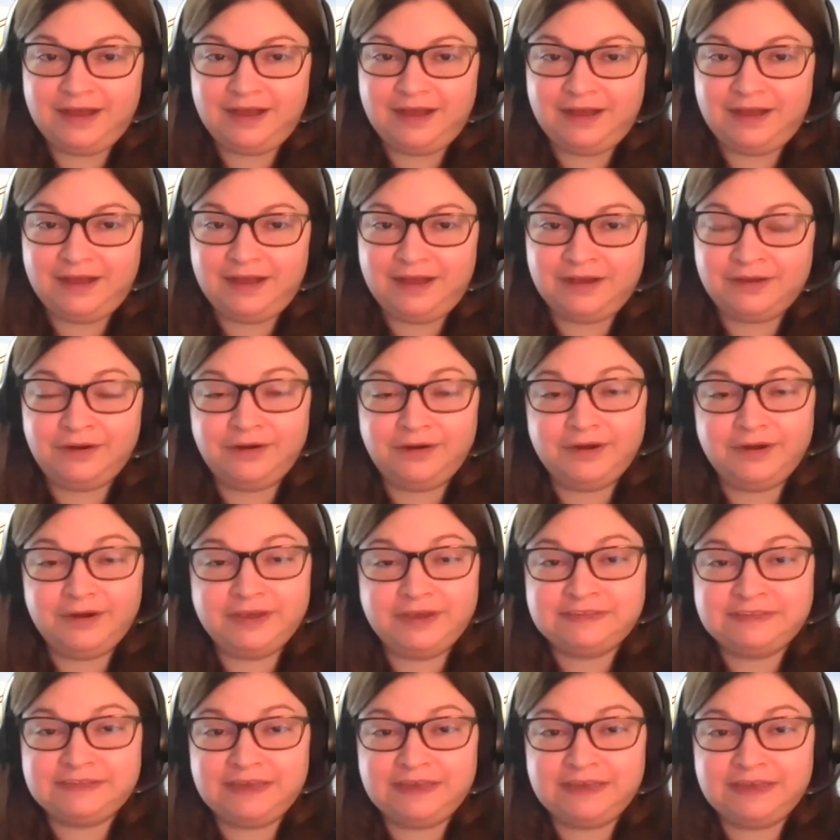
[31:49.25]

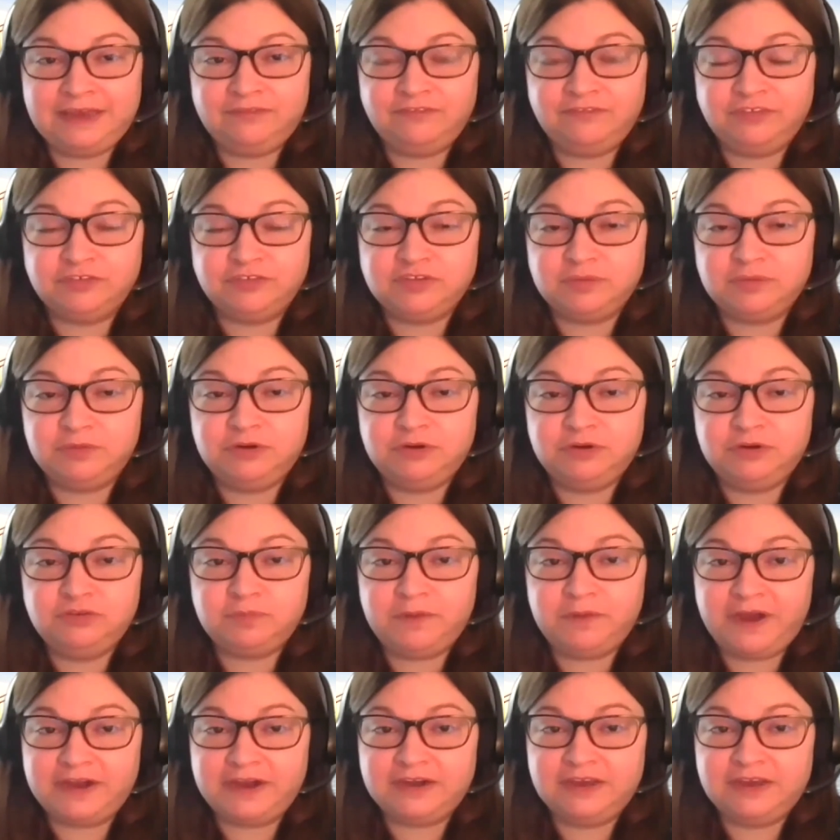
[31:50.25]
occurrence, and for someone who's
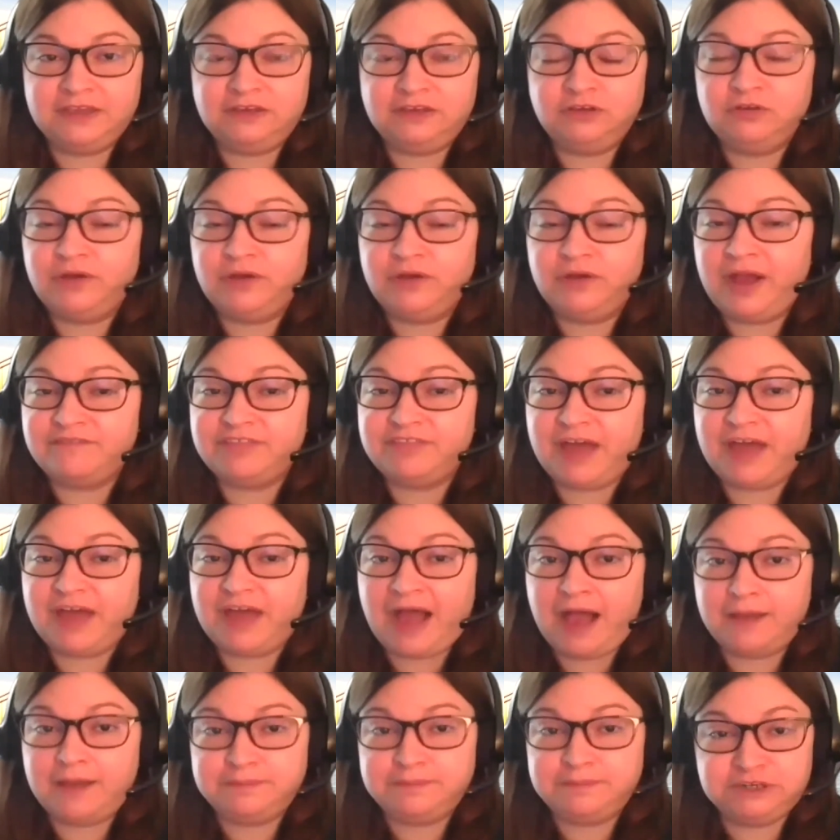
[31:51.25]
pregnant, you don't have the
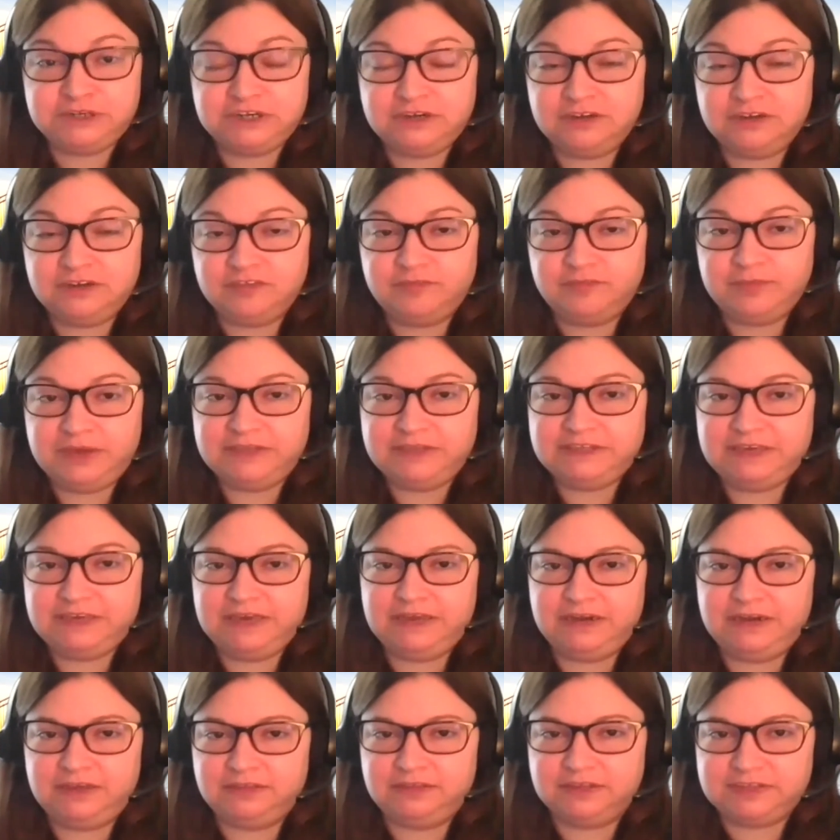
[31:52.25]
option of
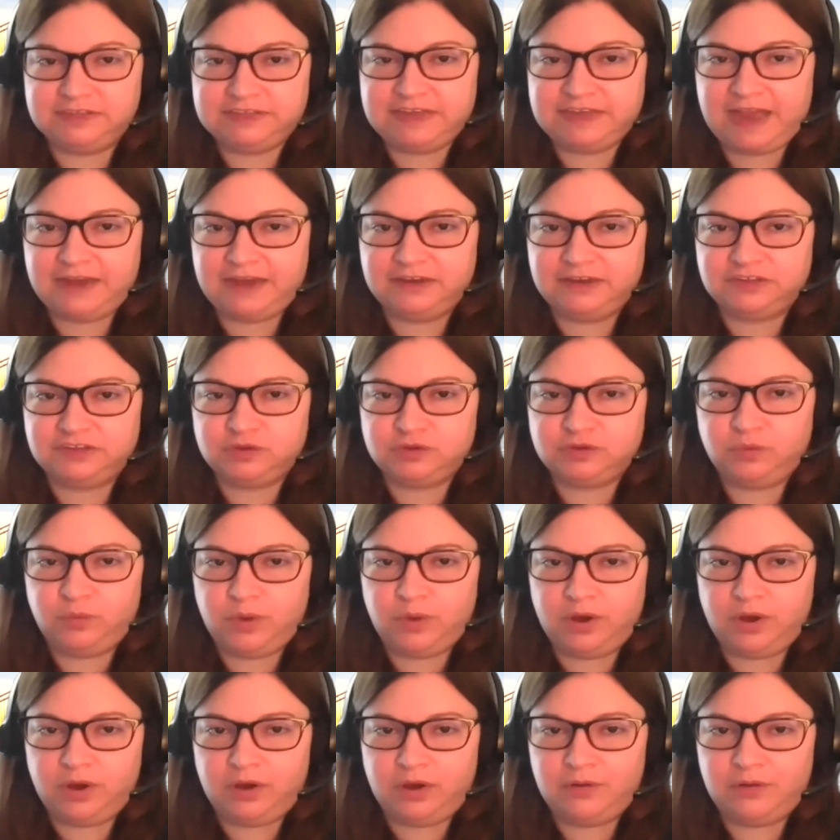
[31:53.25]
maintaining the status
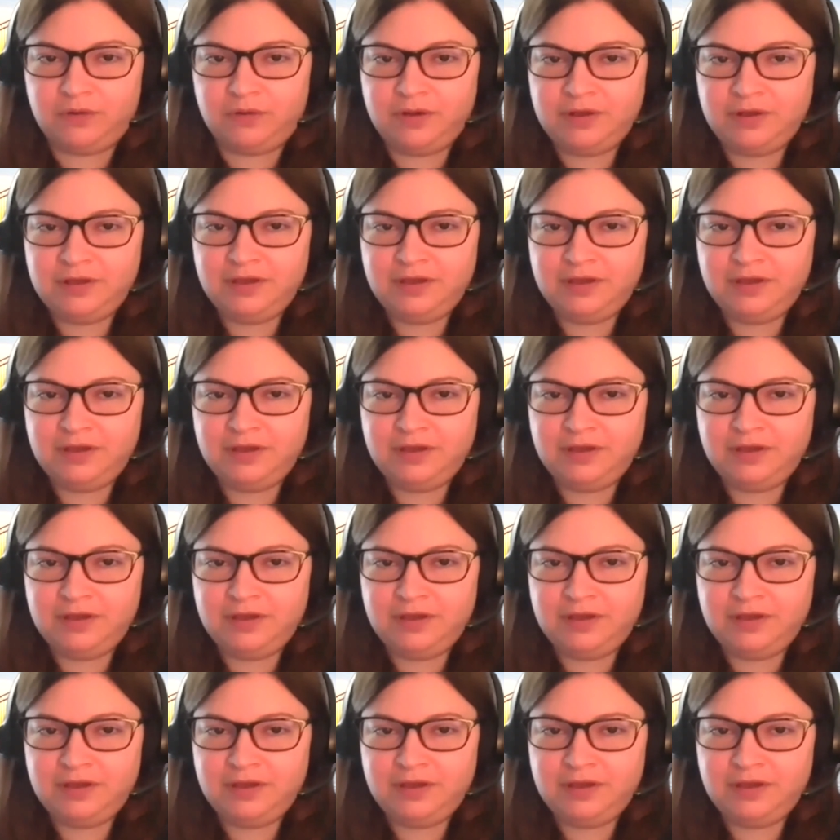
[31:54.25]
quo.